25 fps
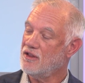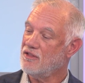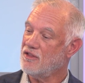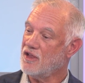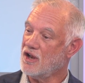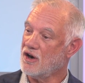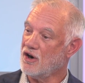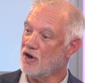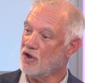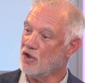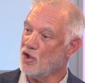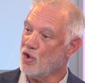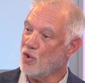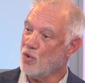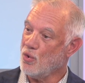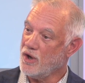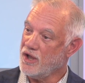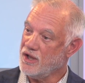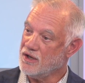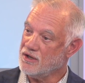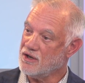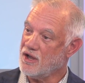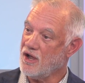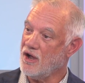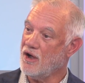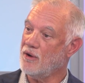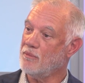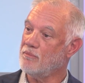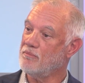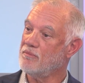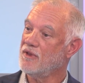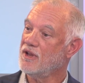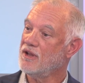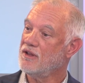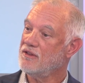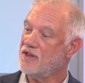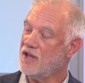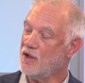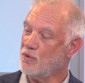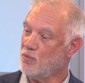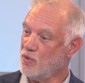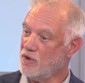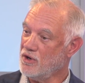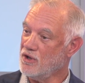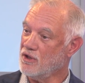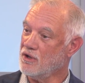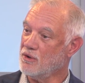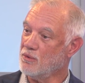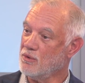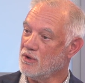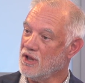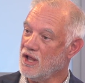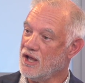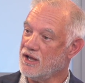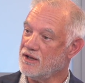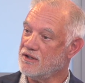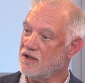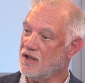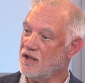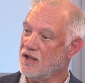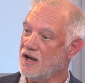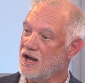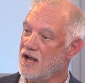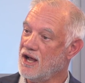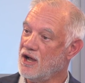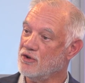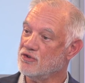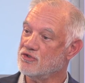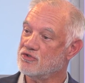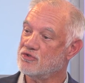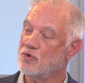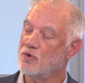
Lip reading: that are low income, that really would like to get a house.